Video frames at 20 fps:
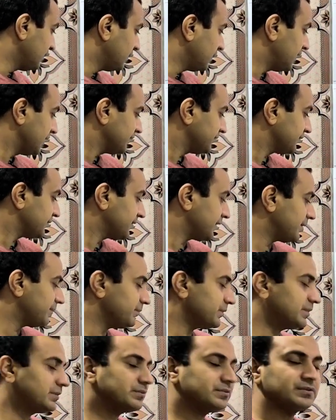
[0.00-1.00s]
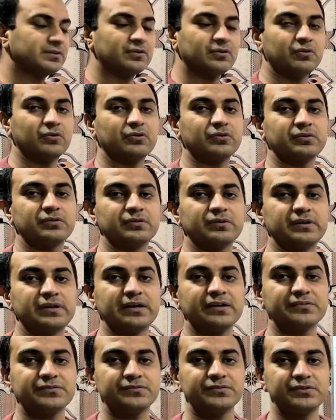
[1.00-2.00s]
next step is, or
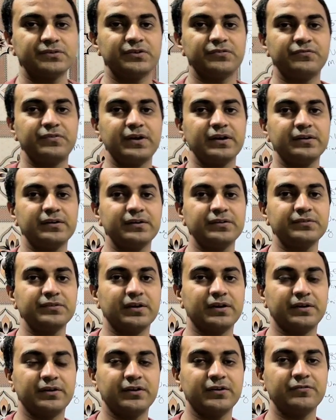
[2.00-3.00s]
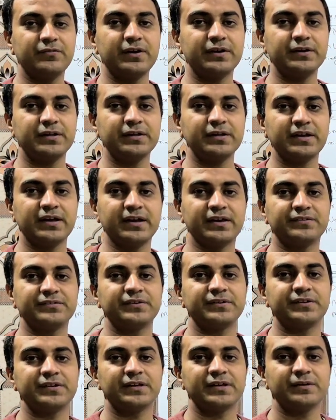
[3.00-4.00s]
next defect is, underwetting. As
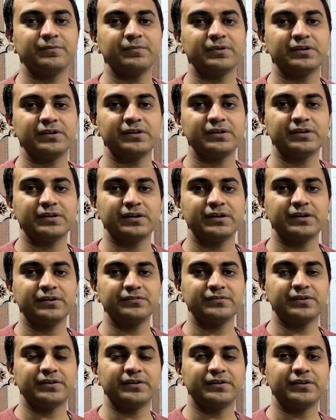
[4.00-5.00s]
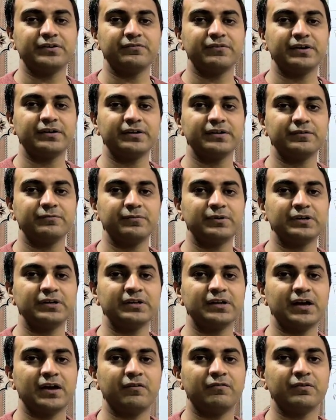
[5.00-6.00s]
the name indicates, underwetting
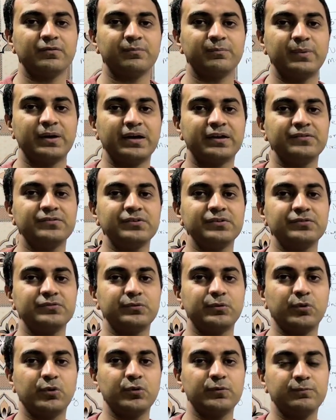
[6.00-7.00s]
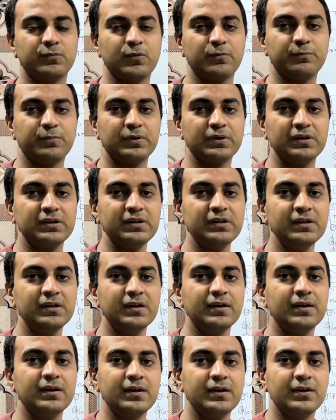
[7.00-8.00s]
means our mass is not
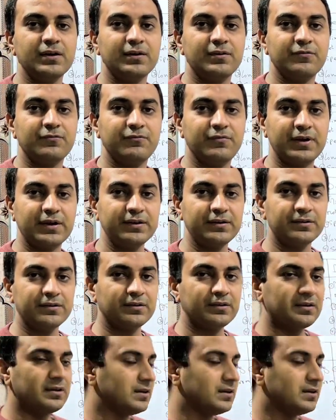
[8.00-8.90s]
properly wet.